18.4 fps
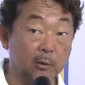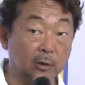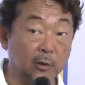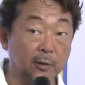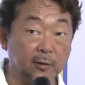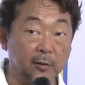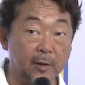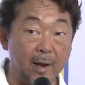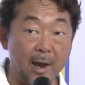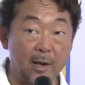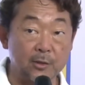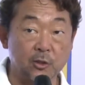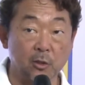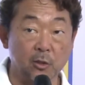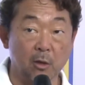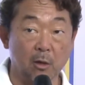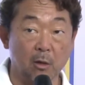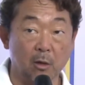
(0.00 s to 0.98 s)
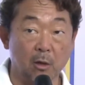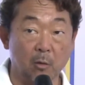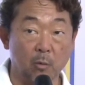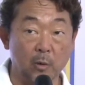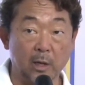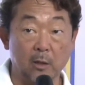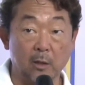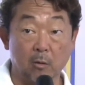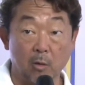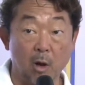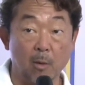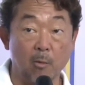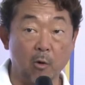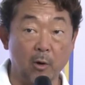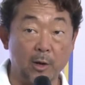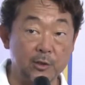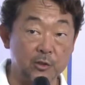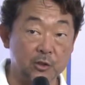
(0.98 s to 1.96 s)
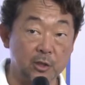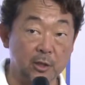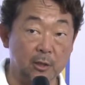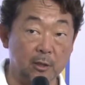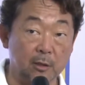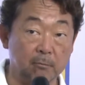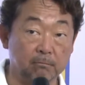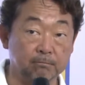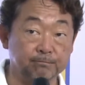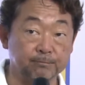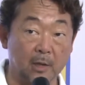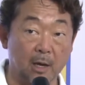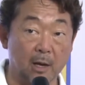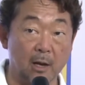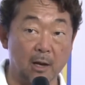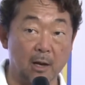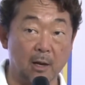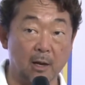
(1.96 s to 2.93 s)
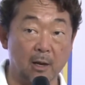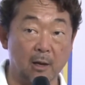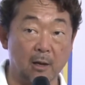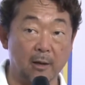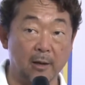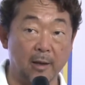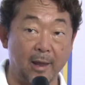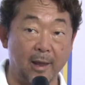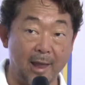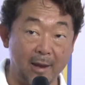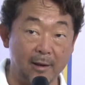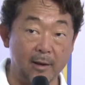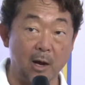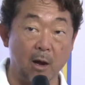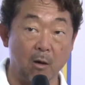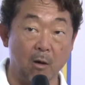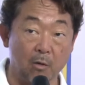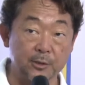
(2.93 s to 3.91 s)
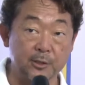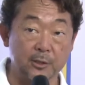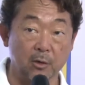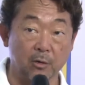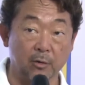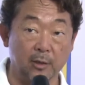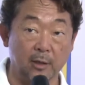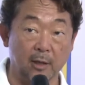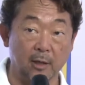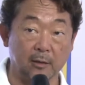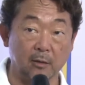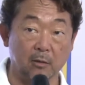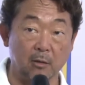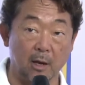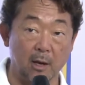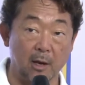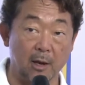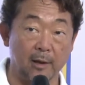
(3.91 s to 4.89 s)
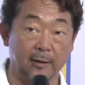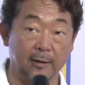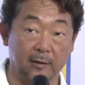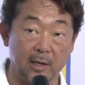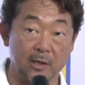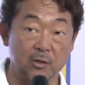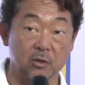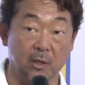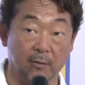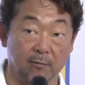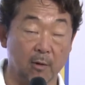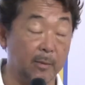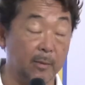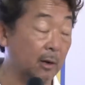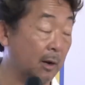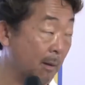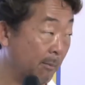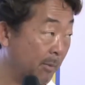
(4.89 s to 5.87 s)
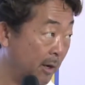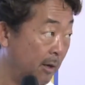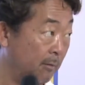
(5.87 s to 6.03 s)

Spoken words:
International, we are a global engine and also the international development company.